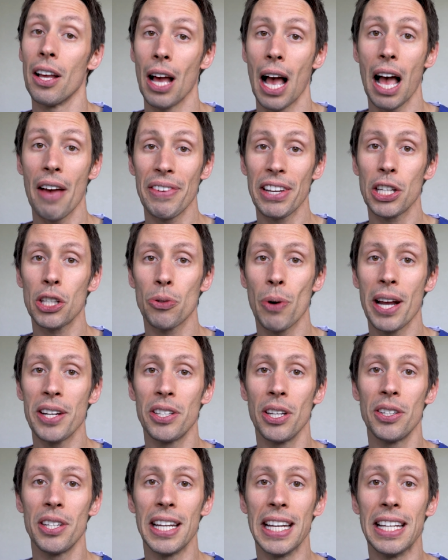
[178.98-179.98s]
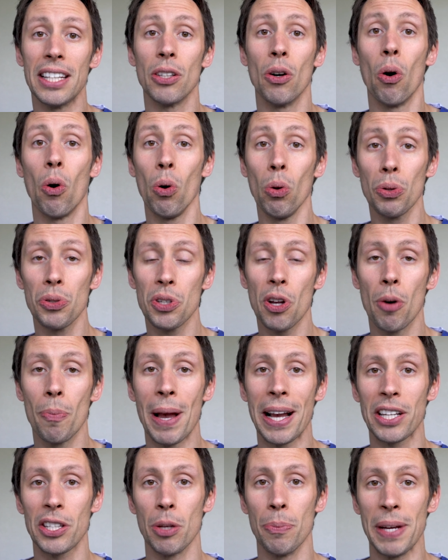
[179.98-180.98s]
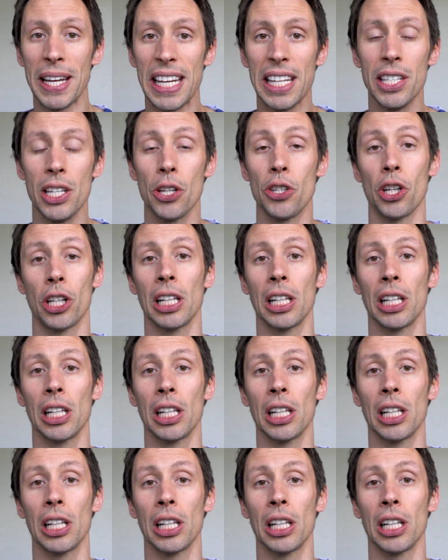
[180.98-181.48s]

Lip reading: Having straighter teeth also makes them easier to